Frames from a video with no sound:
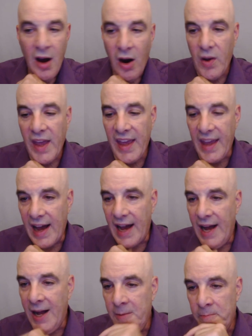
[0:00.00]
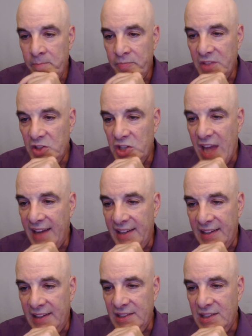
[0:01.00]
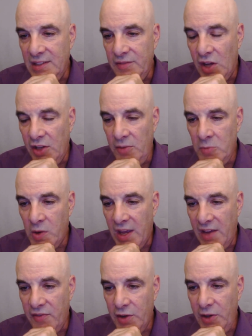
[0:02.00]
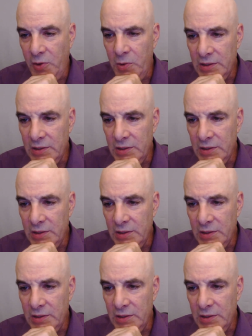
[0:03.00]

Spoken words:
Okay, Shannon, is the volume okay for you?